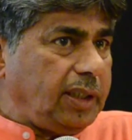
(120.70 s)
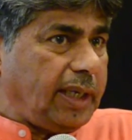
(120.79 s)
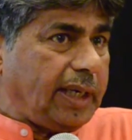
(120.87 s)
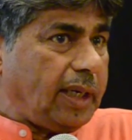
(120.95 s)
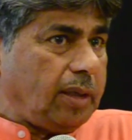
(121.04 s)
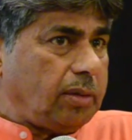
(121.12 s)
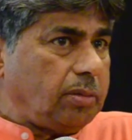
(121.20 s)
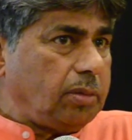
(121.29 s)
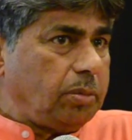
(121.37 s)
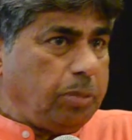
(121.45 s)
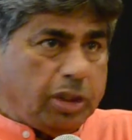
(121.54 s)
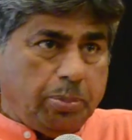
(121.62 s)
they can
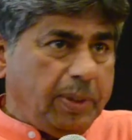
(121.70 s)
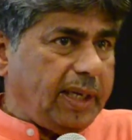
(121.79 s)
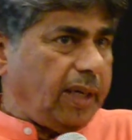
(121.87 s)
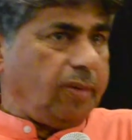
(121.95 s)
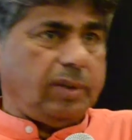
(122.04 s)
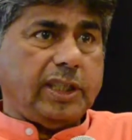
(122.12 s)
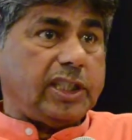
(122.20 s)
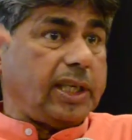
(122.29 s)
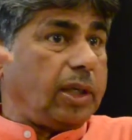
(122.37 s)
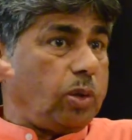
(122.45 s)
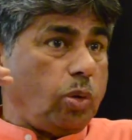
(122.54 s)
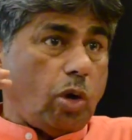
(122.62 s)
misbehave, things can
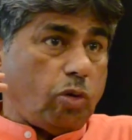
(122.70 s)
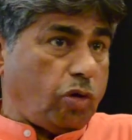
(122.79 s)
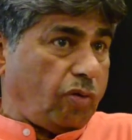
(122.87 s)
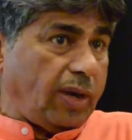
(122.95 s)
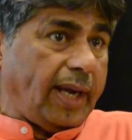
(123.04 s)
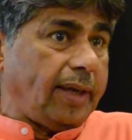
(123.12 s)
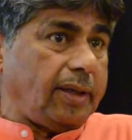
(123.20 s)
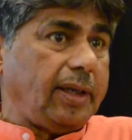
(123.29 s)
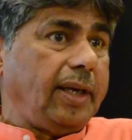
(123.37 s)
go out of hand,